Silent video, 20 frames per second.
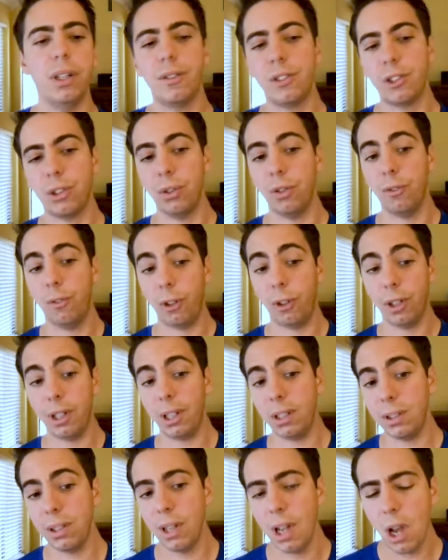And so for
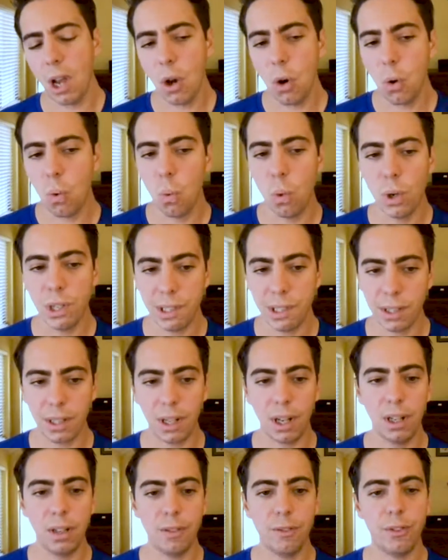that, we
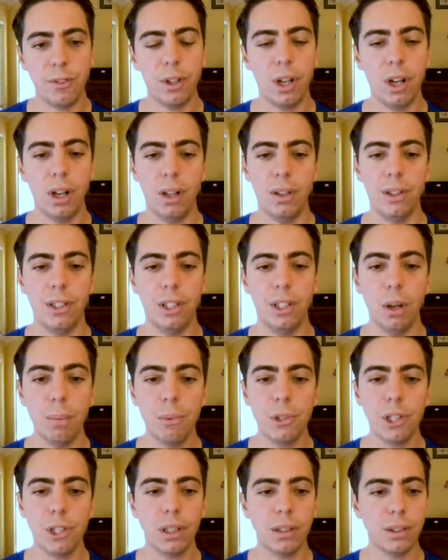save the
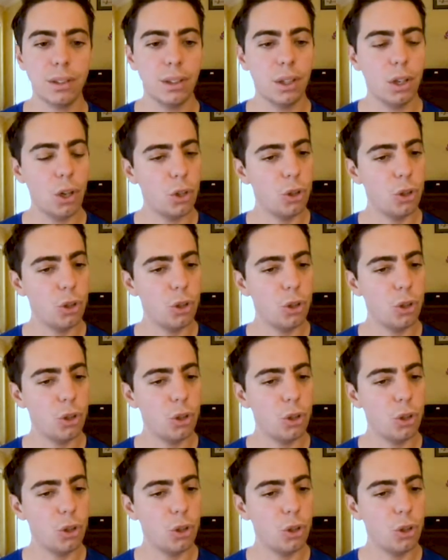object